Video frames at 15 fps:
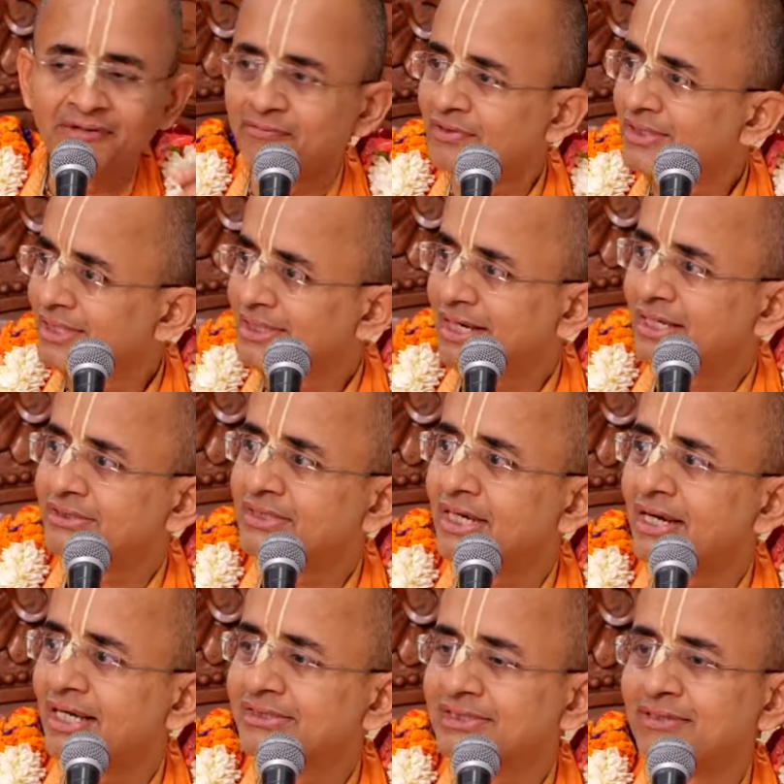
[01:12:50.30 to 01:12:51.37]
Therefore,
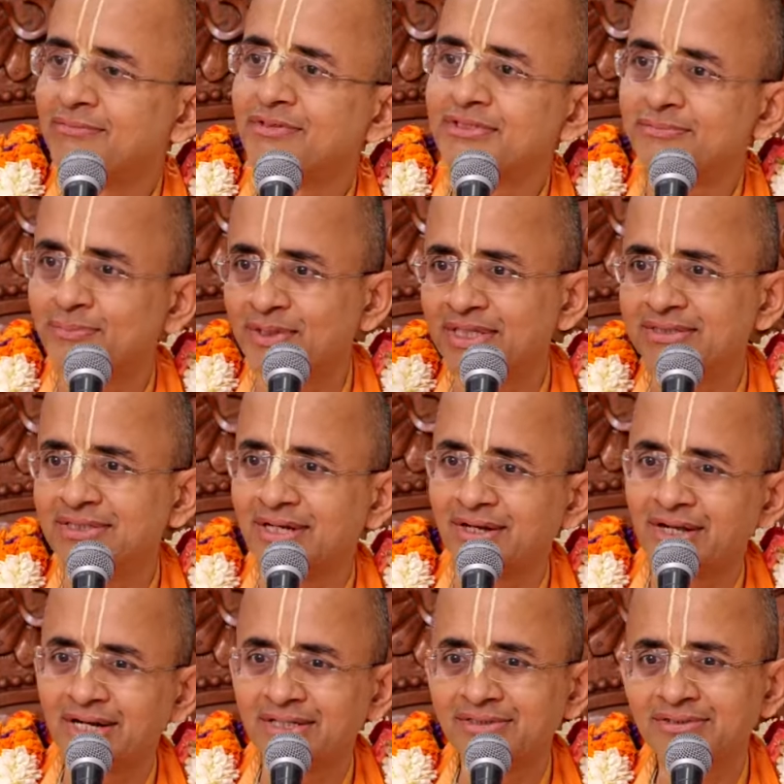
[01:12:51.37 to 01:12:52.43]
Dhritarashtra asked him to speak the
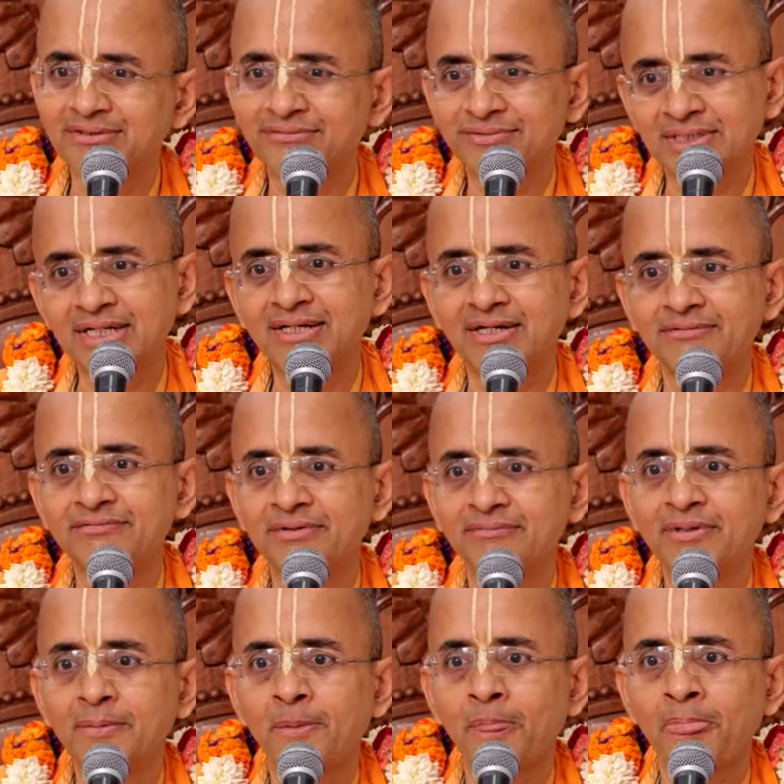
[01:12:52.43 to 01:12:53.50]
knowledge he heard
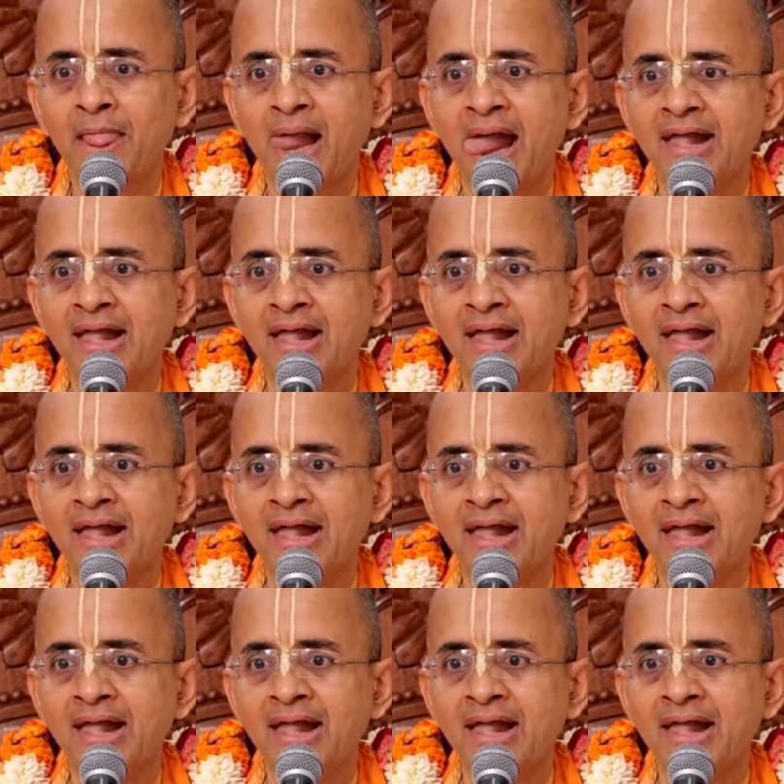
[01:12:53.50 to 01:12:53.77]
from him.